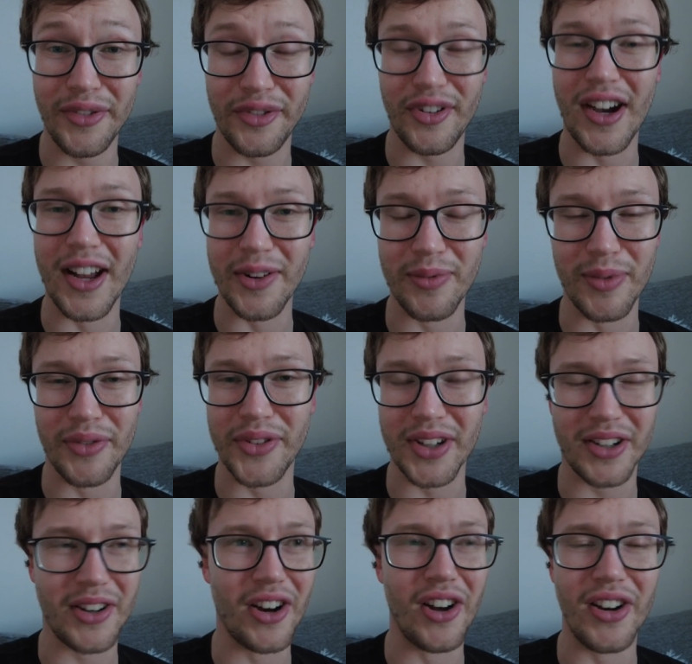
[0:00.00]
of fun with
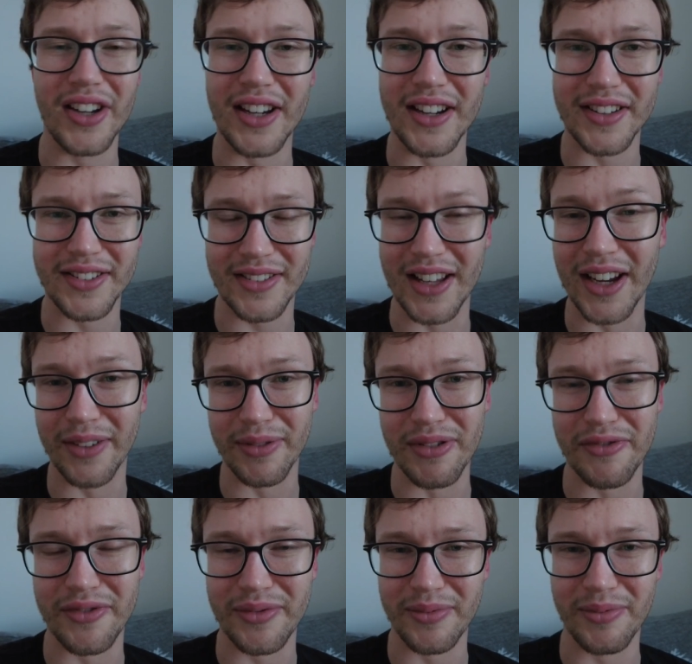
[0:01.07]
the colleagues, like
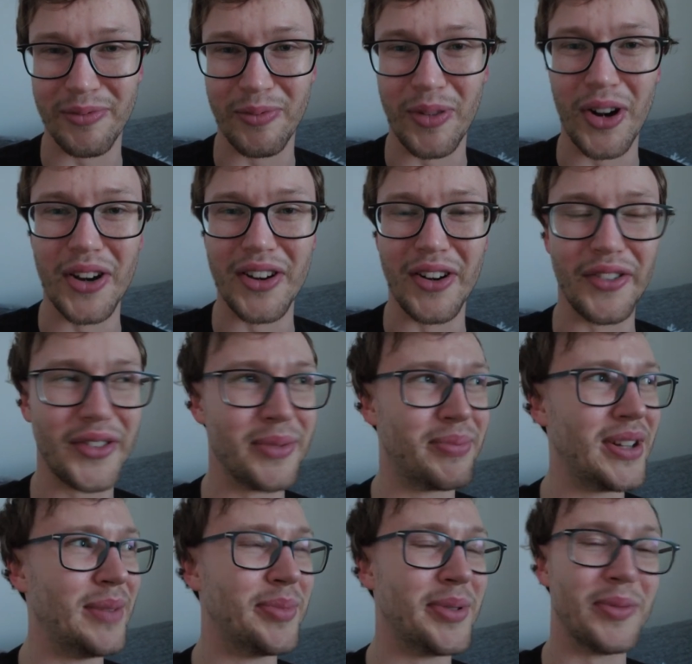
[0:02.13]
with one of the
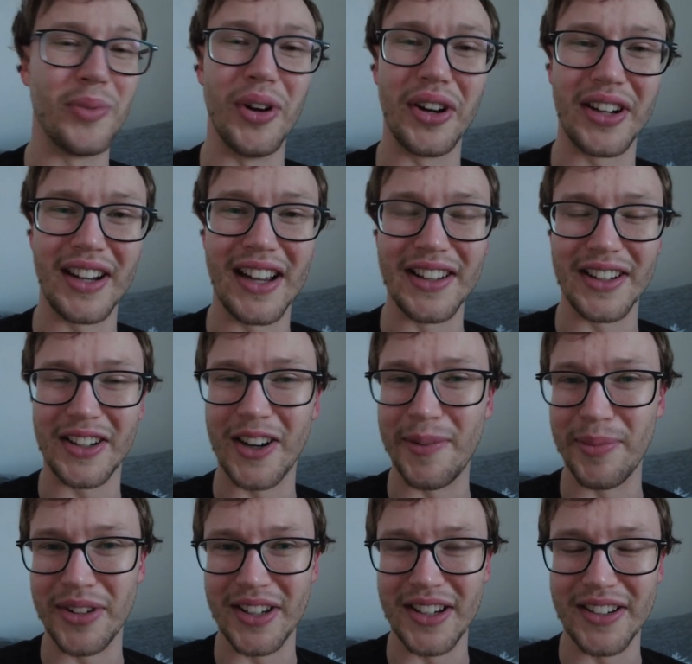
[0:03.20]
people working at the
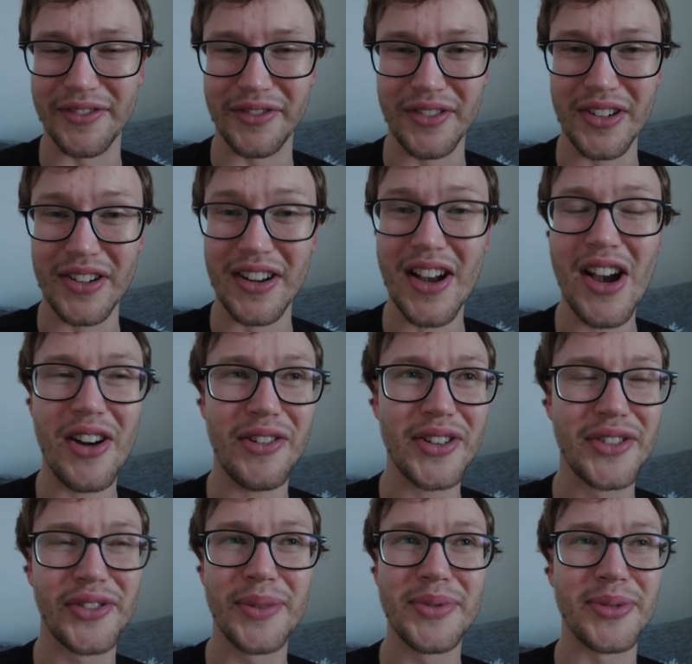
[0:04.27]
company
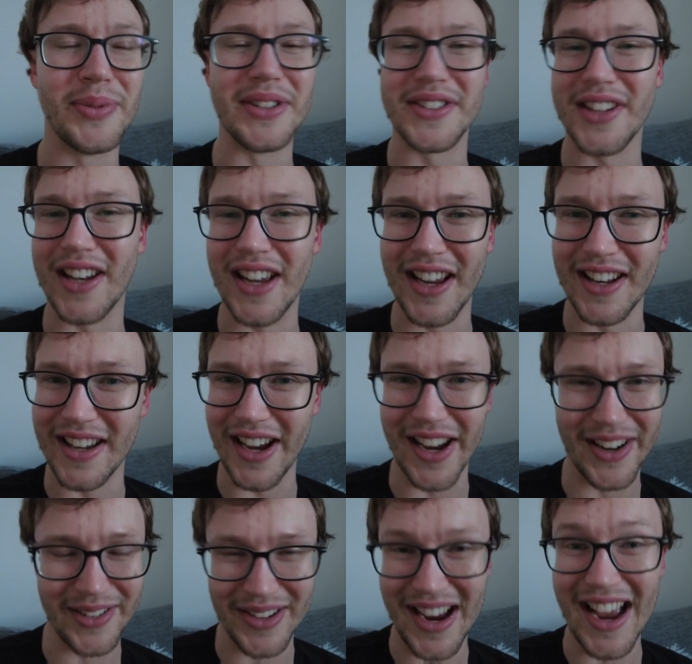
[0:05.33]
who's from Switzerland.
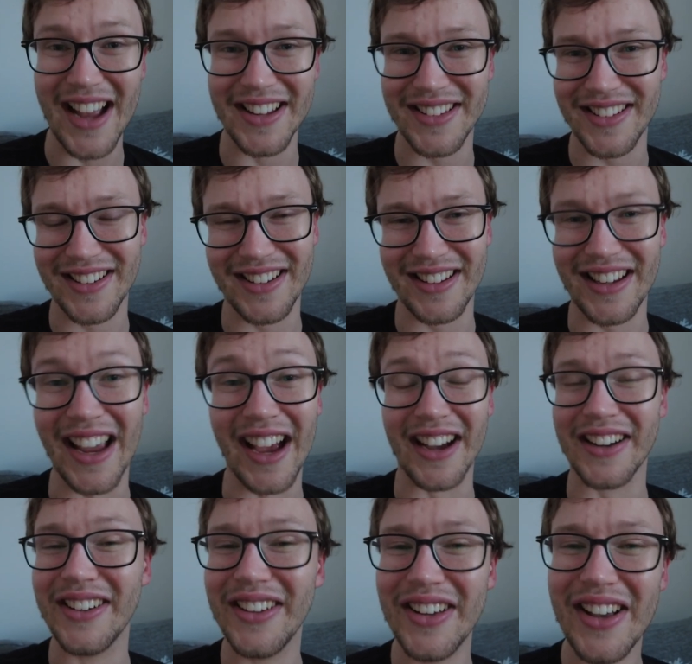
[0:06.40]
I had,
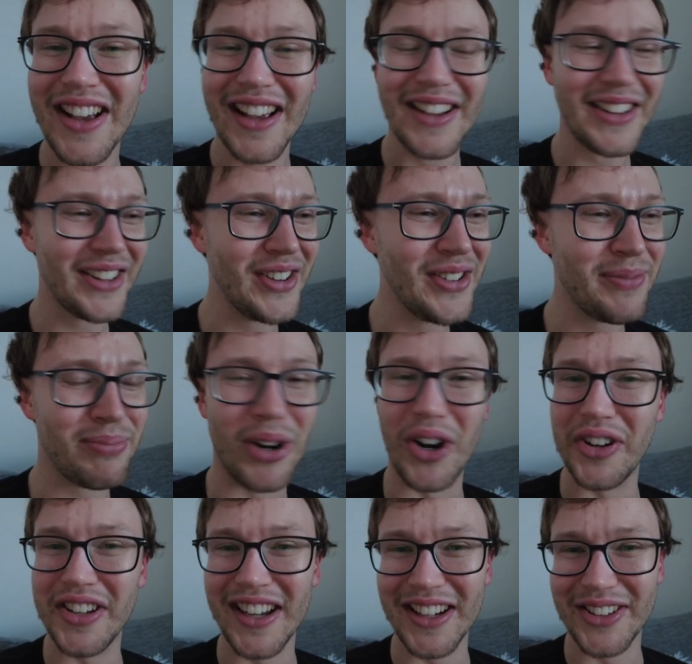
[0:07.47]
yeah, good
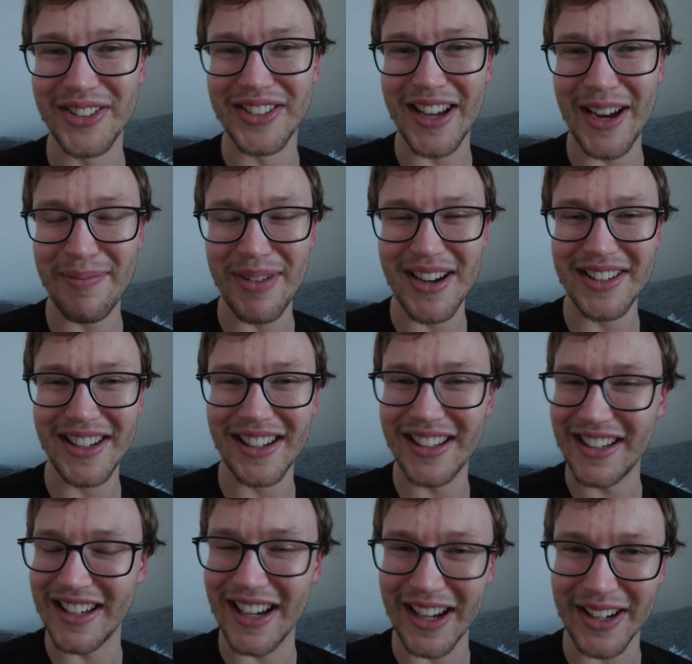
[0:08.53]
bonding today,
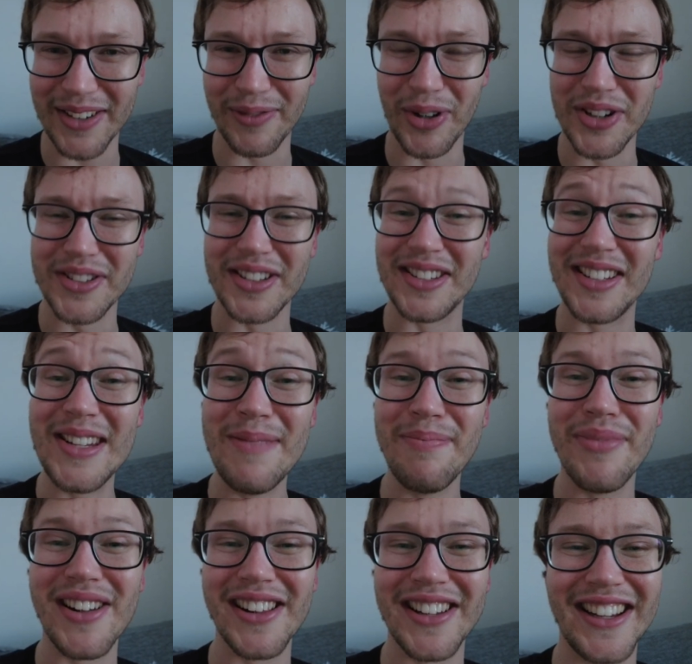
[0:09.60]
basically, like what is a
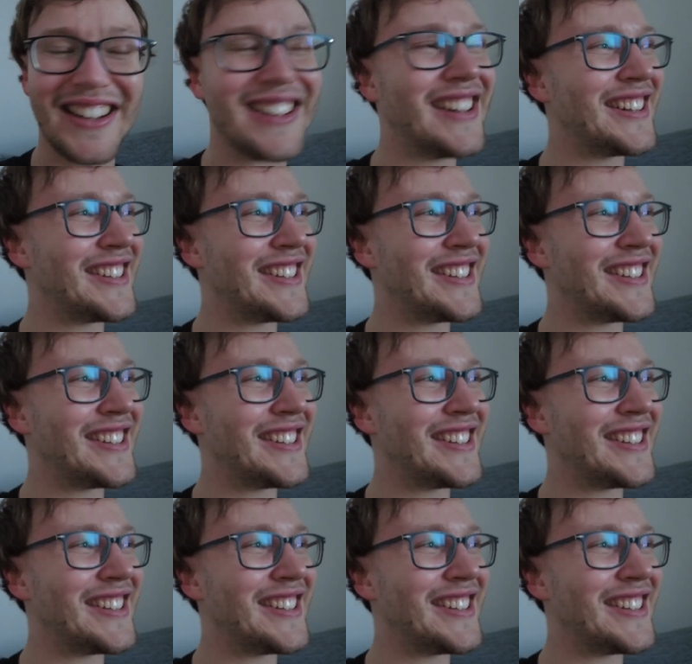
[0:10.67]
team building,